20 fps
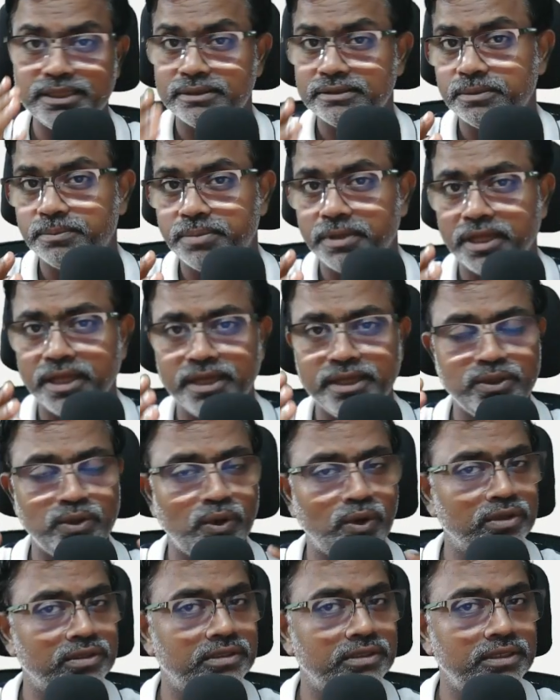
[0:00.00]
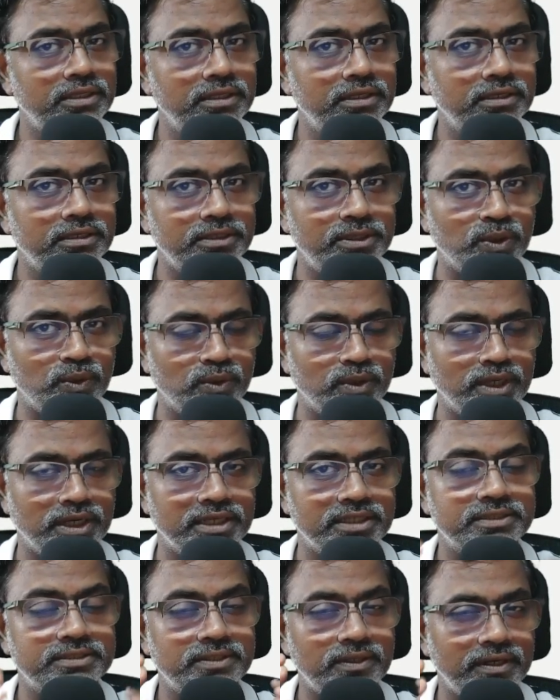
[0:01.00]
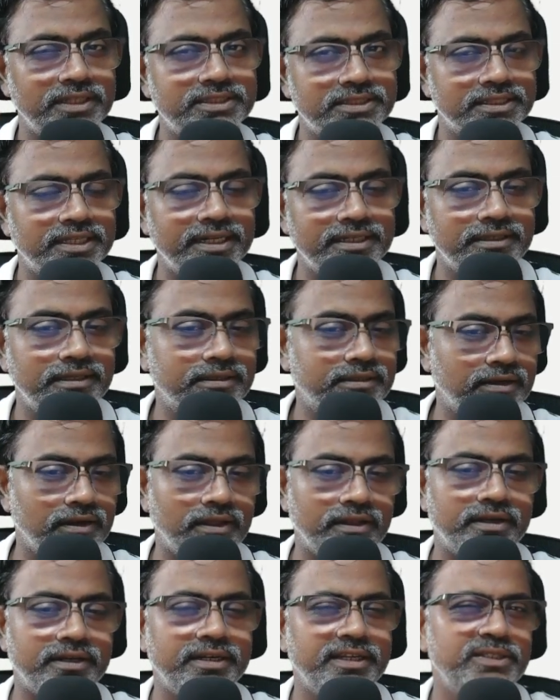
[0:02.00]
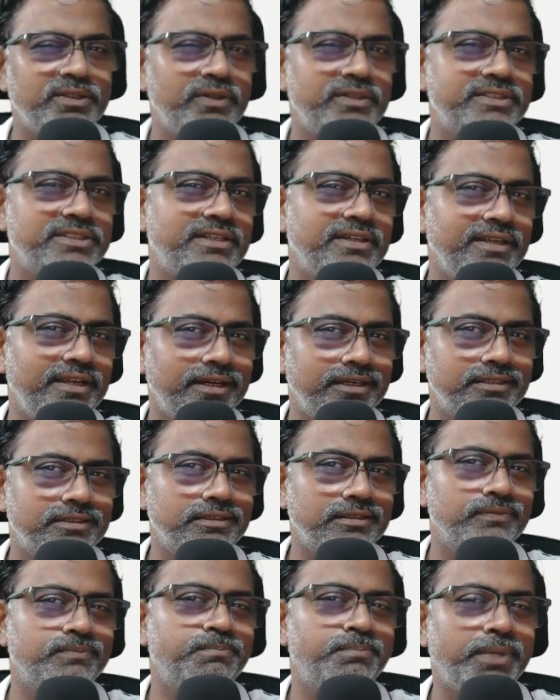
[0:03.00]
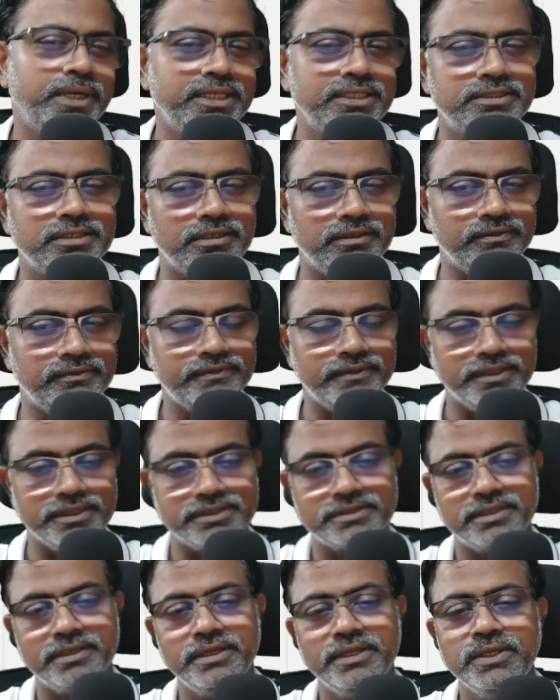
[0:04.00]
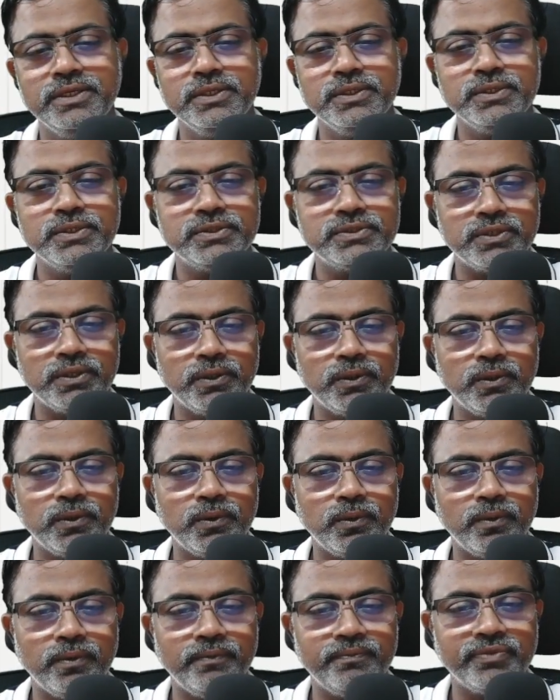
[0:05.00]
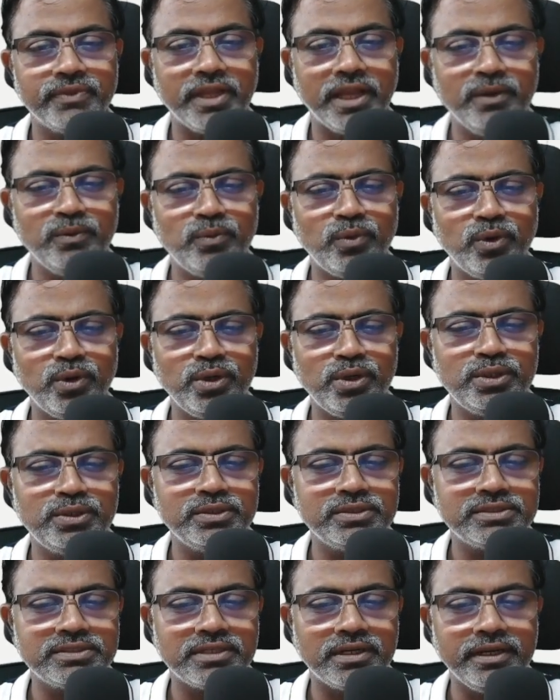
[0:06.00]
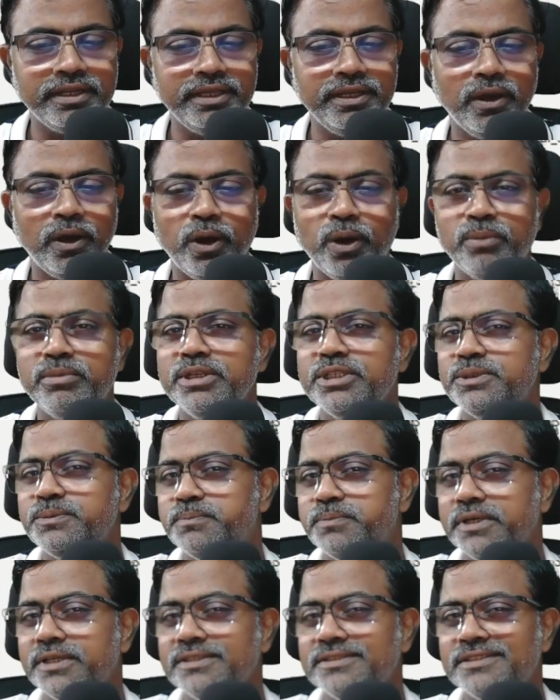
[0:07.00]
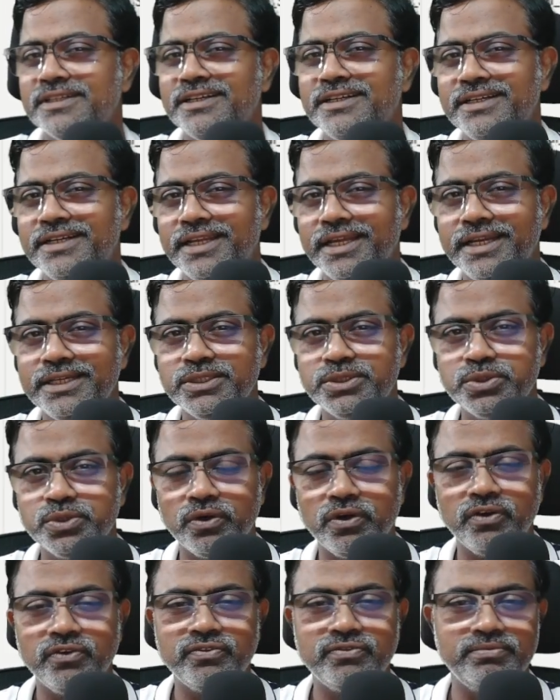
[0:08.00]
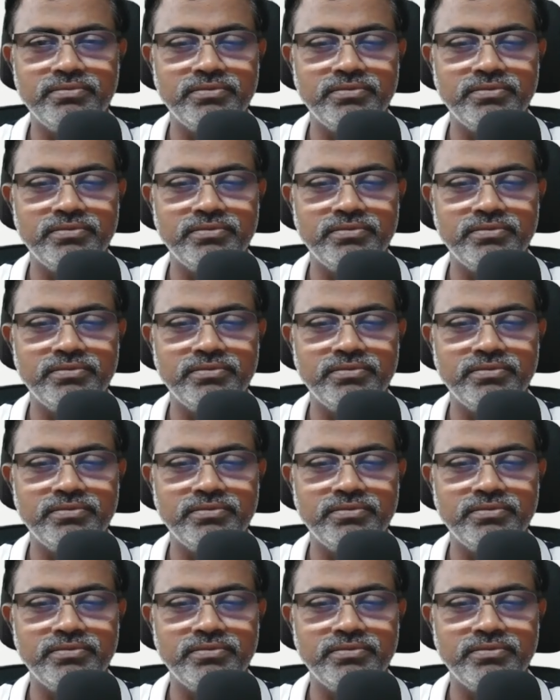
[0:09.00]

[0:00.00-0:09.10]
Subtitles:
pie nor the donut. So let's get that clarity. Let's create the pie chart first. So I want to study how much percentage of